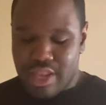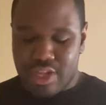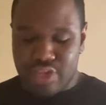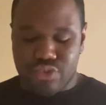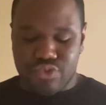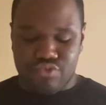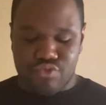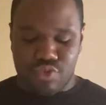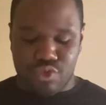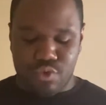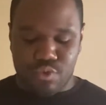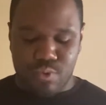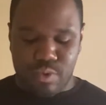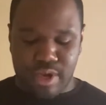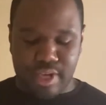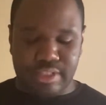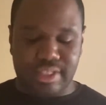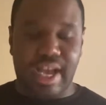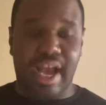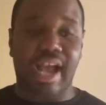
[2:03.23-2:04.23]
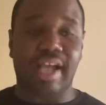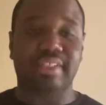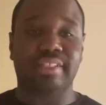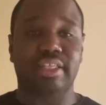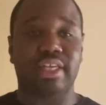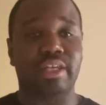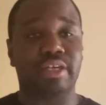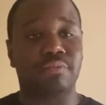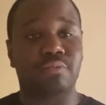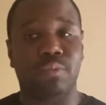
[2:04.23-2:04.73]
this room where it's
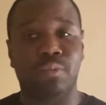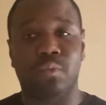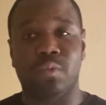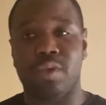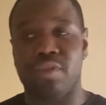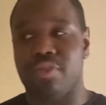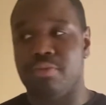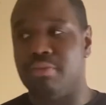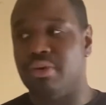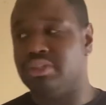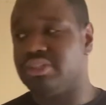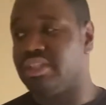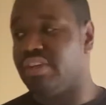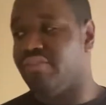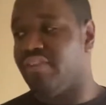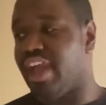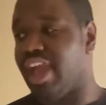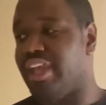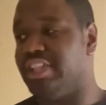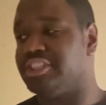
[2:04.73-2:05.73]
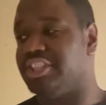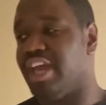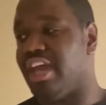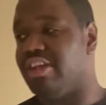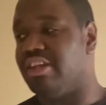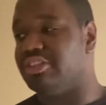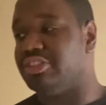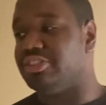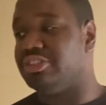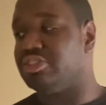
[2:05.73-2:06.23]
isolated with most of
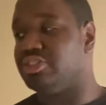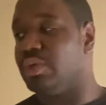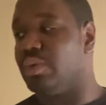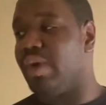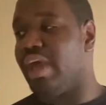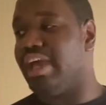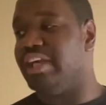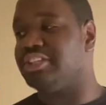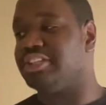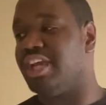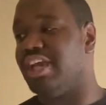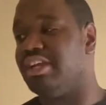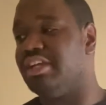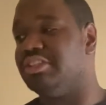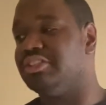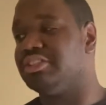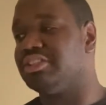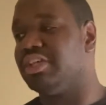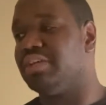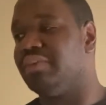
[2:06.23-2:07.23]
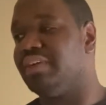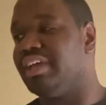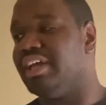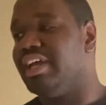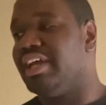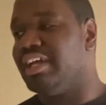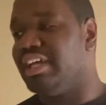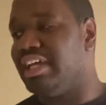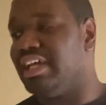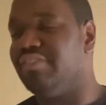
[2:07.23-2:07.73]
H-energy. So
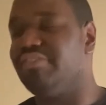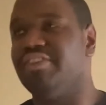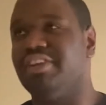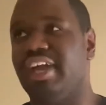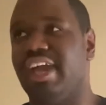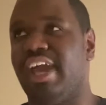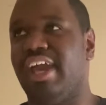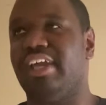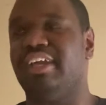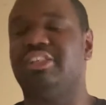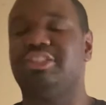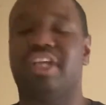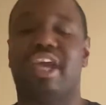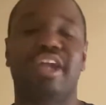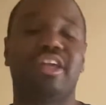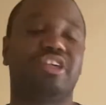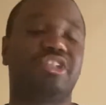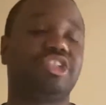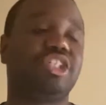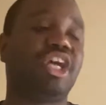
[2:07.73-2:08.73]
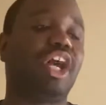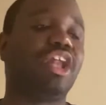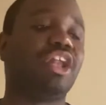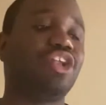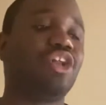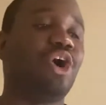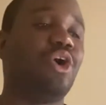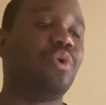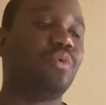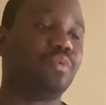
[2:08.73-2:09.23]
even H-energy
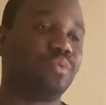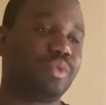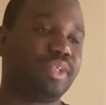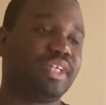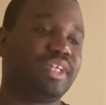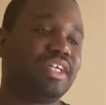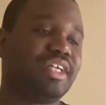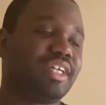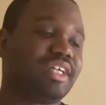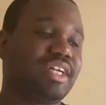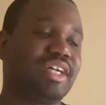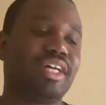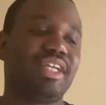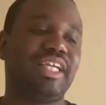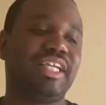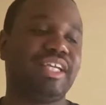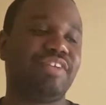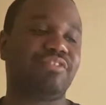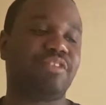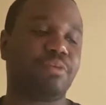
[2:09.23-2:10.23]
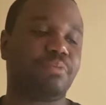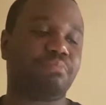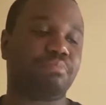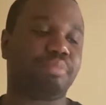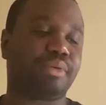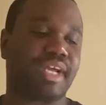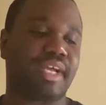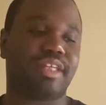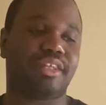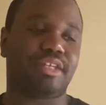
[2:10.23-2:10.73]
alone couldn't even
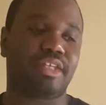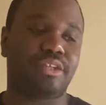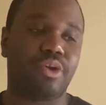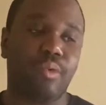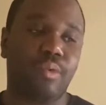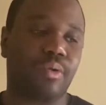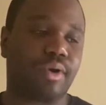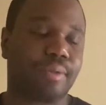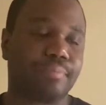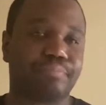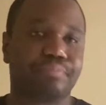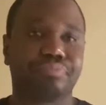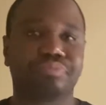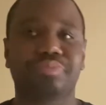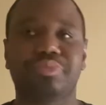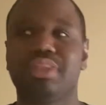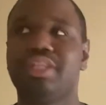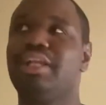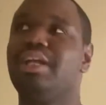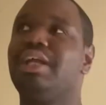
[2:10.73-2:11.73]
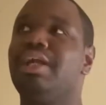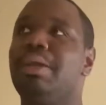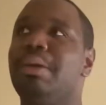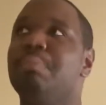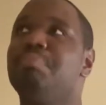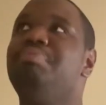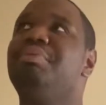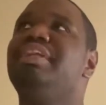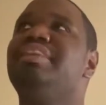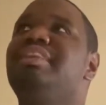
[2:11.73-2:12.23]
break the door.
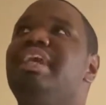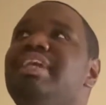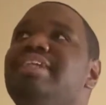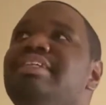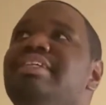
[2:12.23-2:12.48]
But they